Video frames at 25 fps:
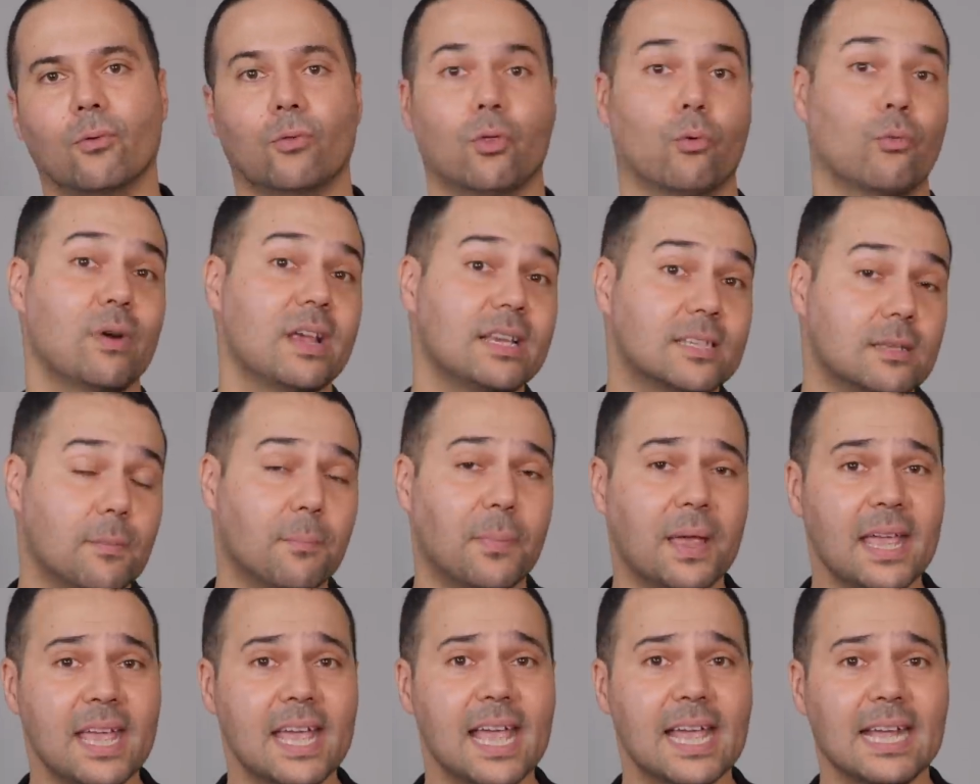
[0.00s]
The reason
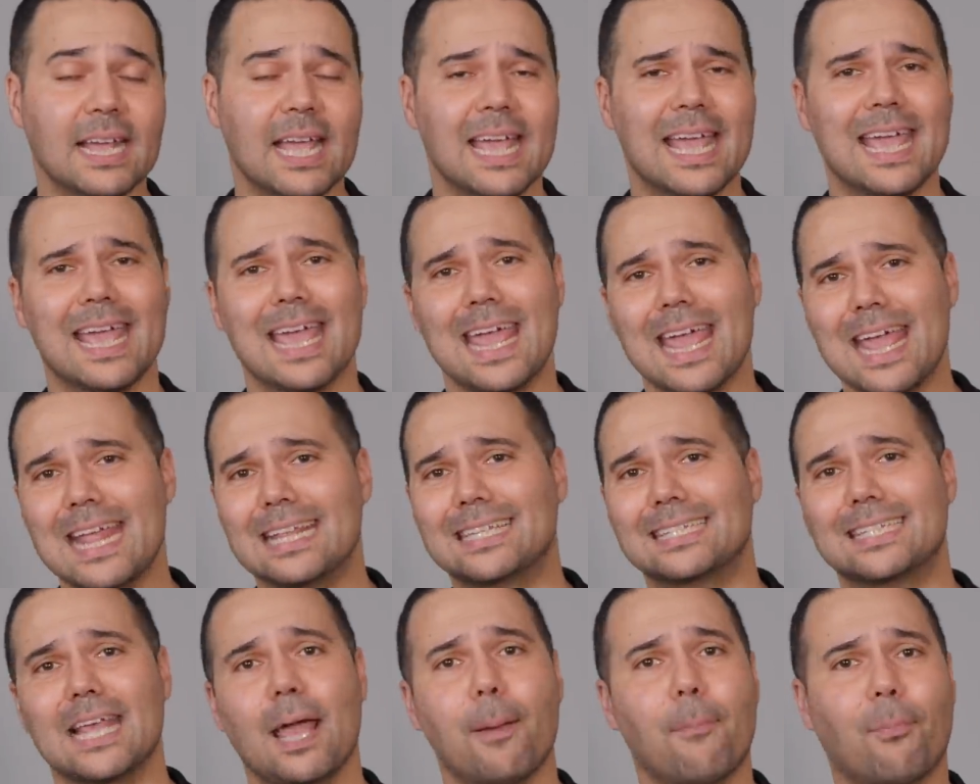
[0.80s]
being,
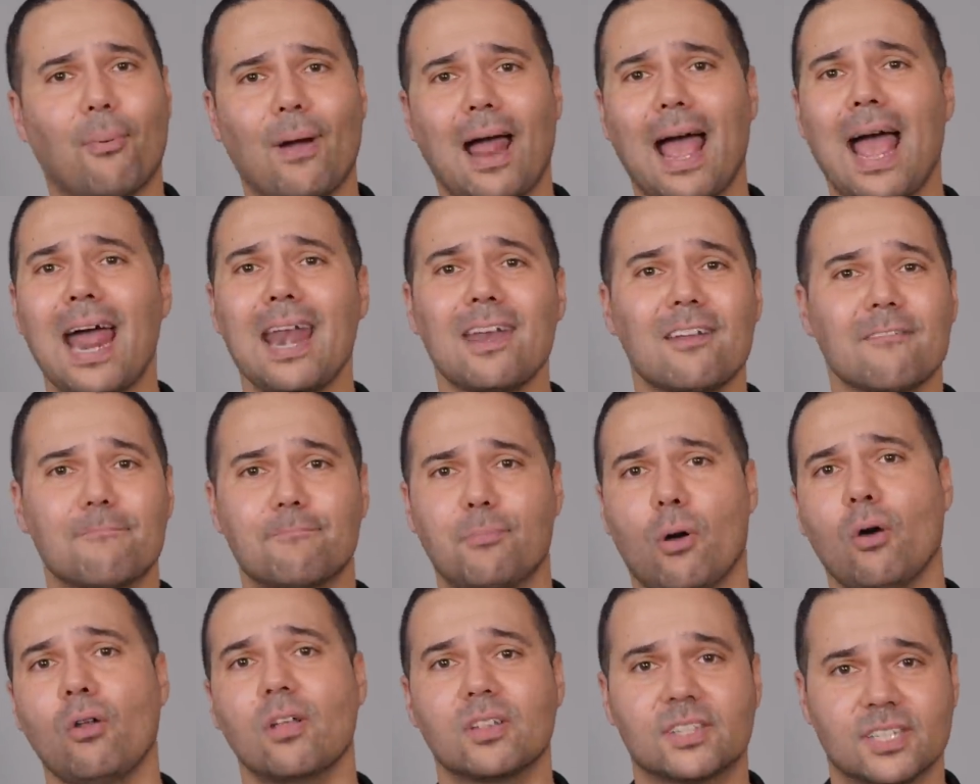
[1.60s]
it's their brand of
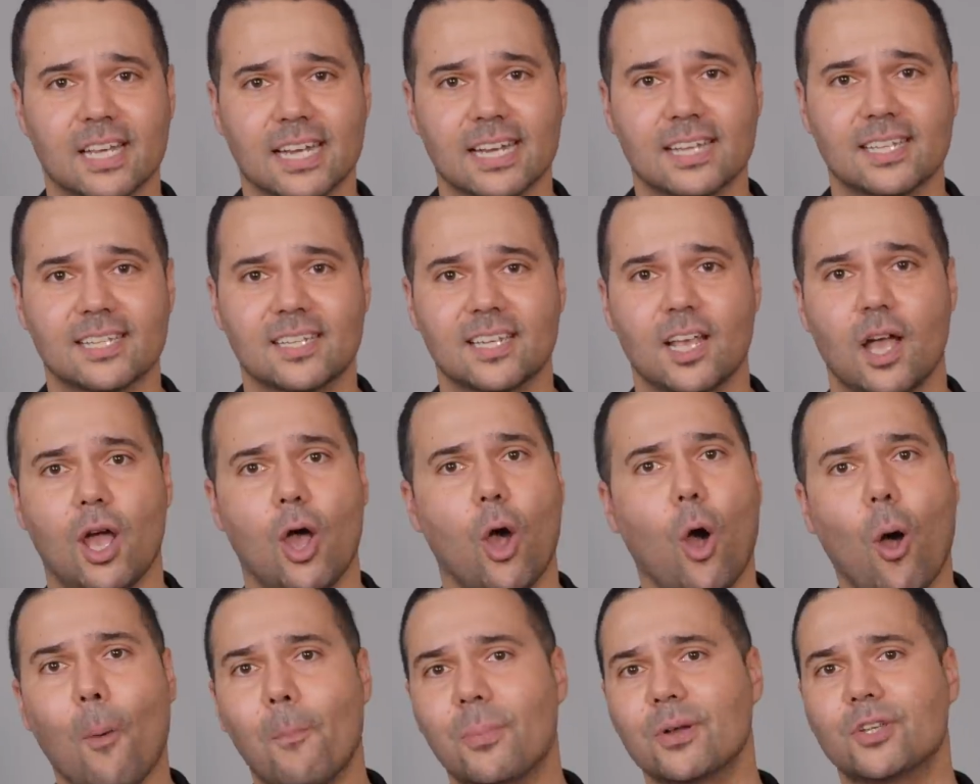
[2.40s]
politics,
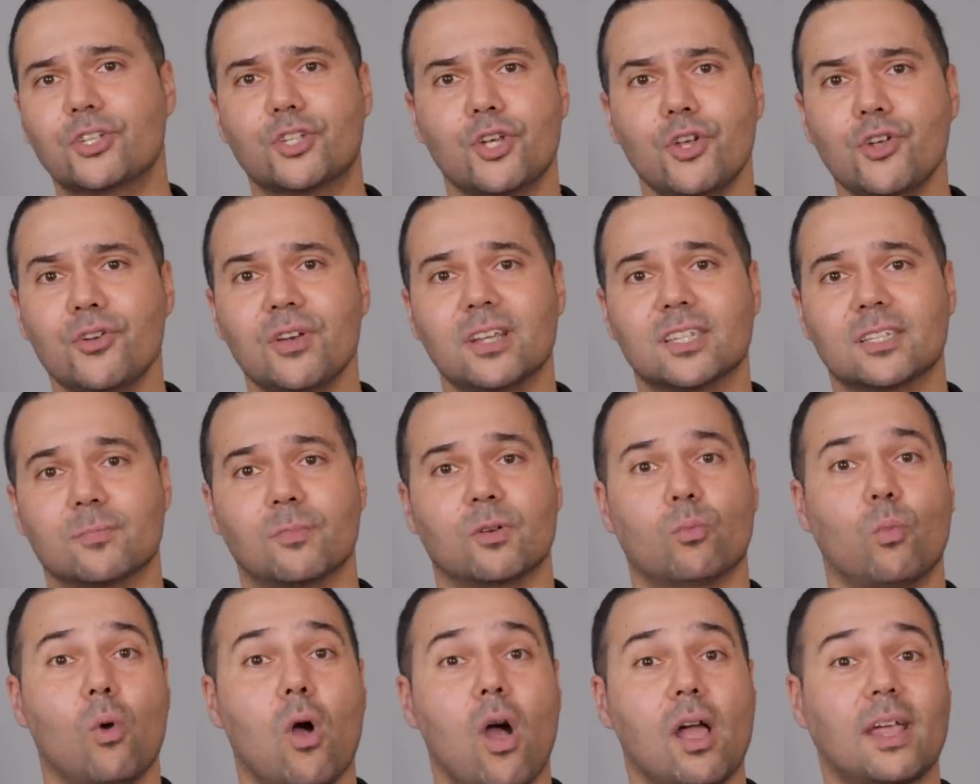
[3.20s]
opportunism
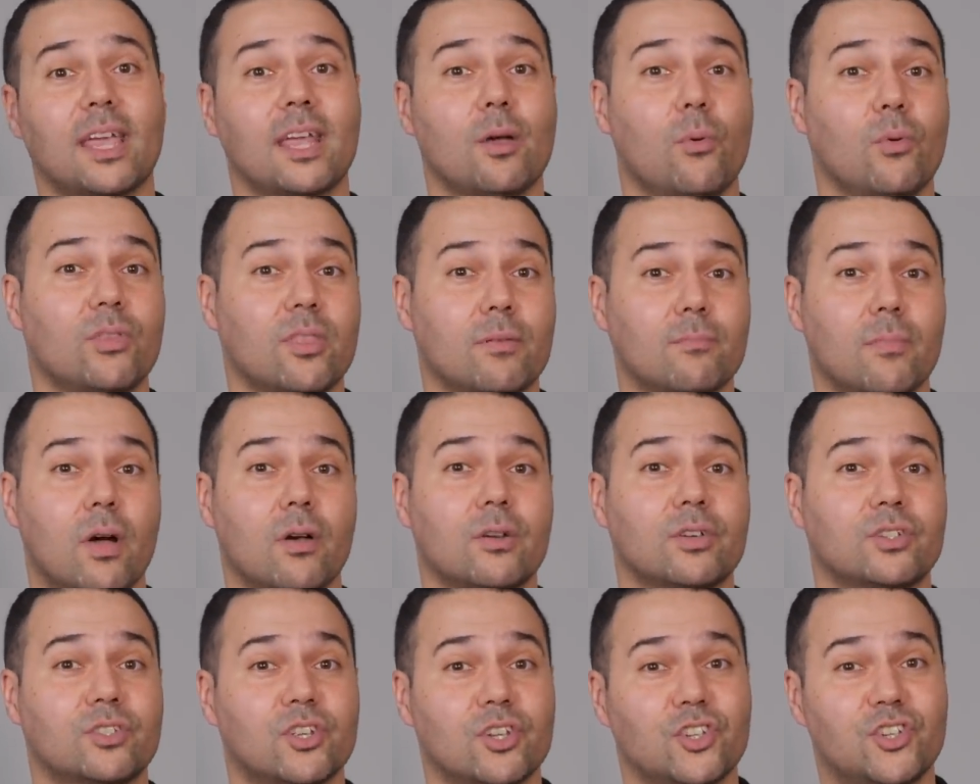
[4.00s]
and working with the
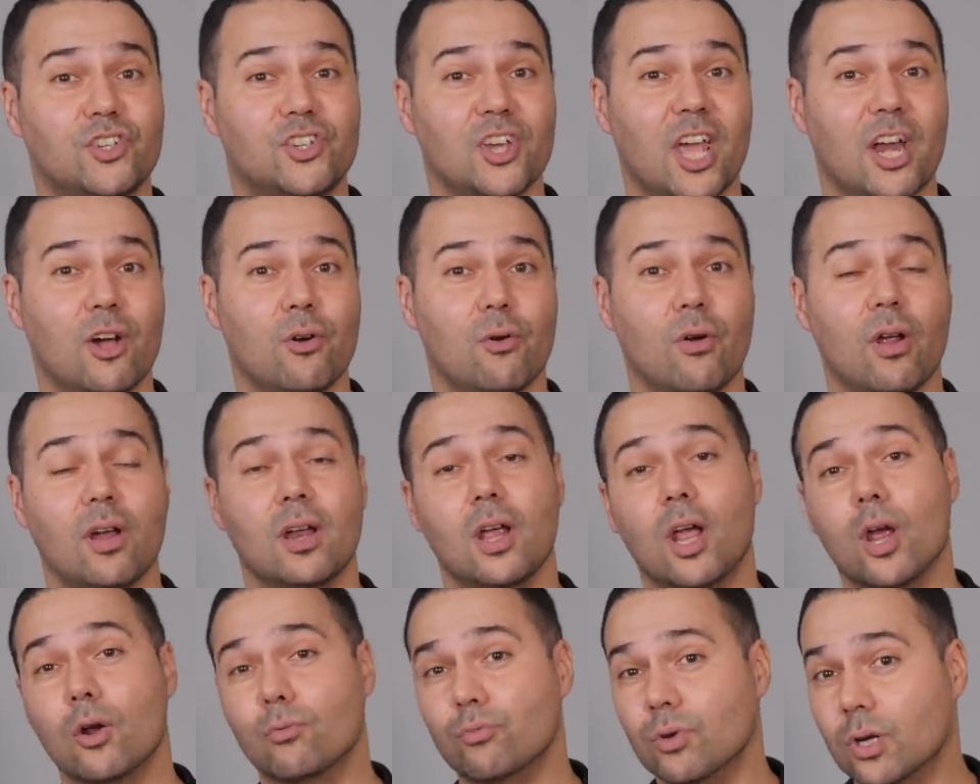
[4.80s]
most degenerate,
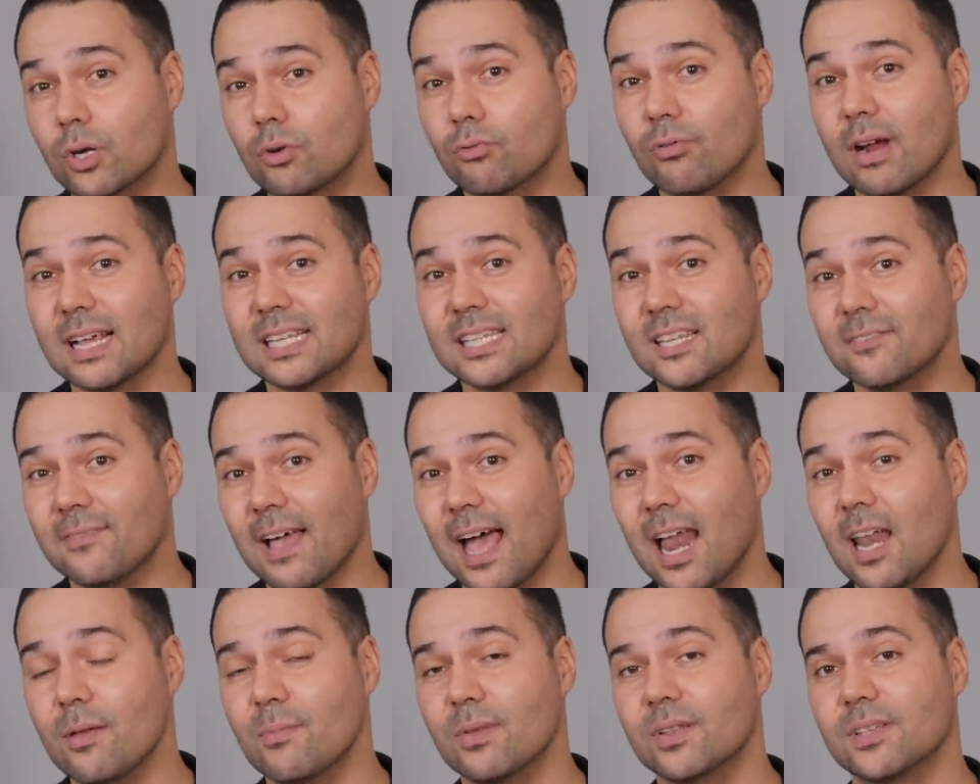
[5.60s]
regressive
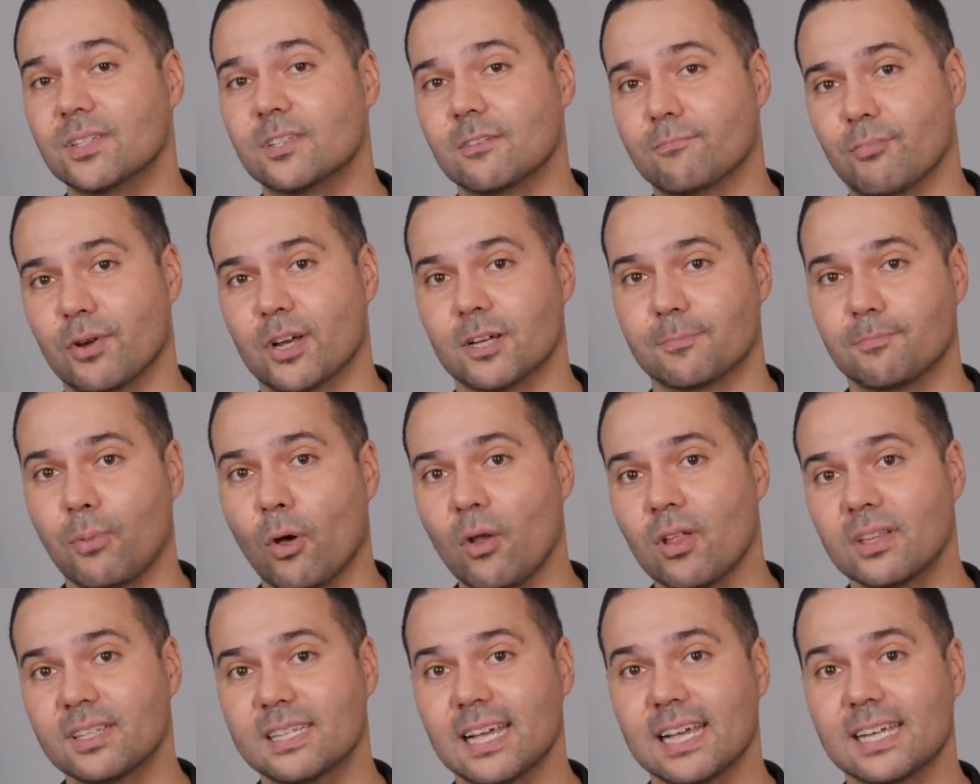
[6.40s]
elements of British
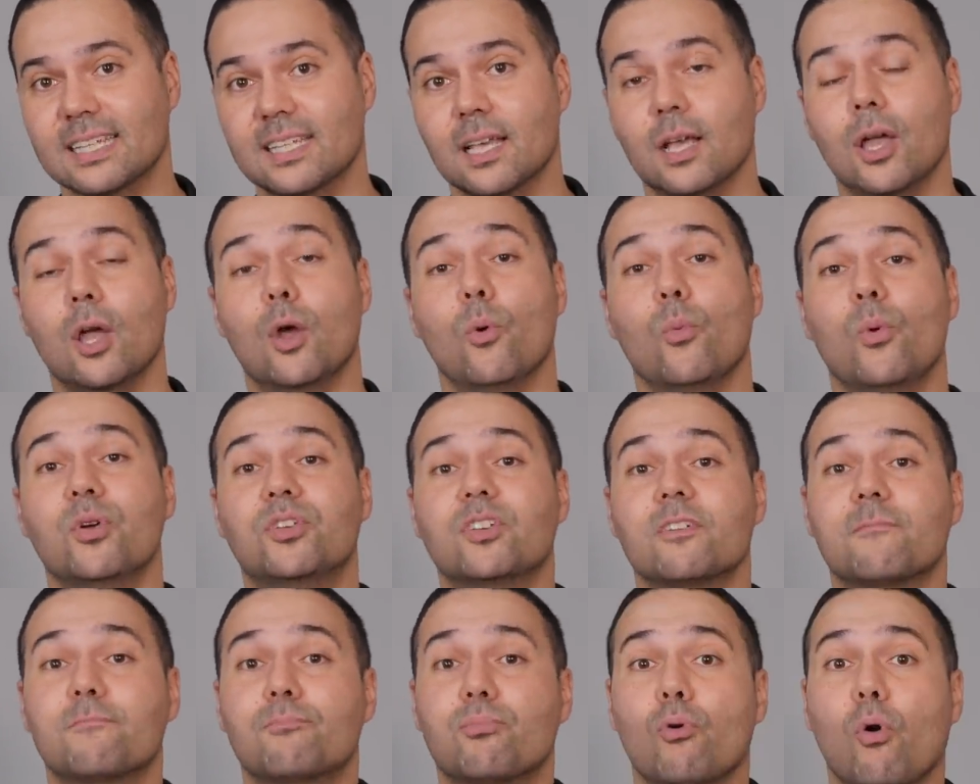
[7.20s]
politics, which
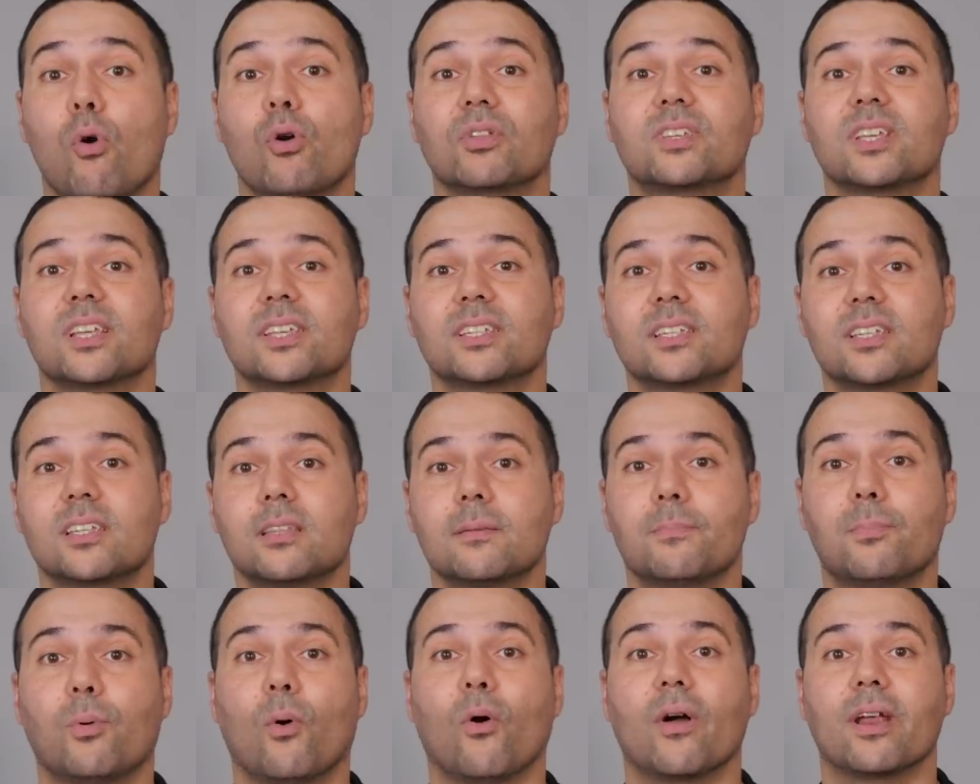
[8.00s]
have brought us to the
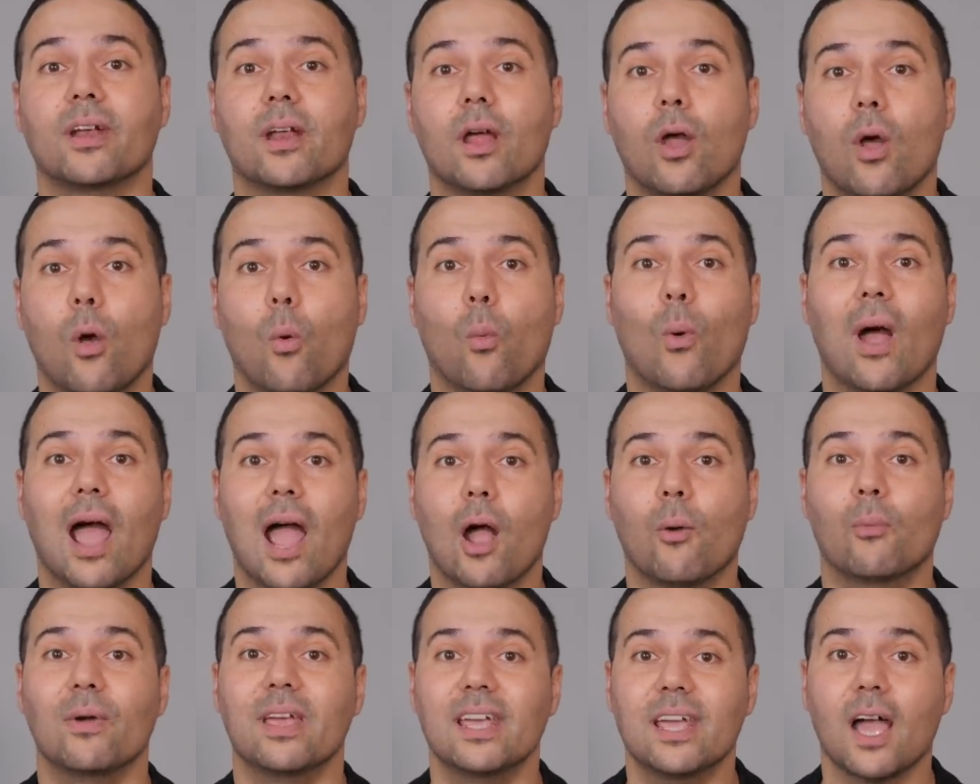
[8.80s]
point where
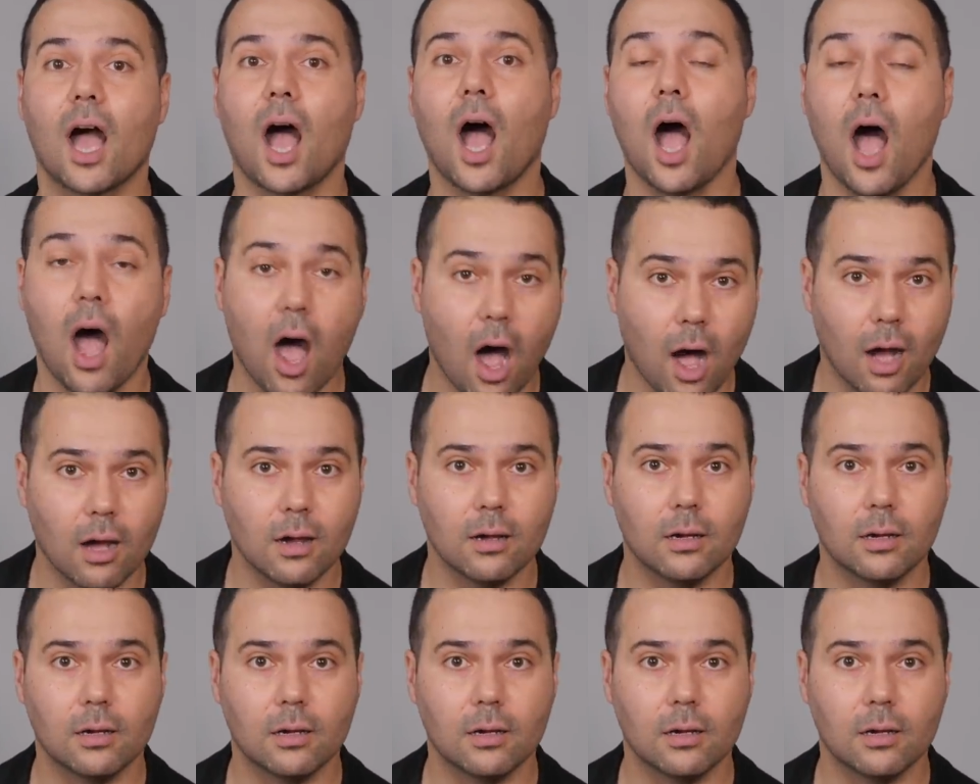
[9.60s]
we are.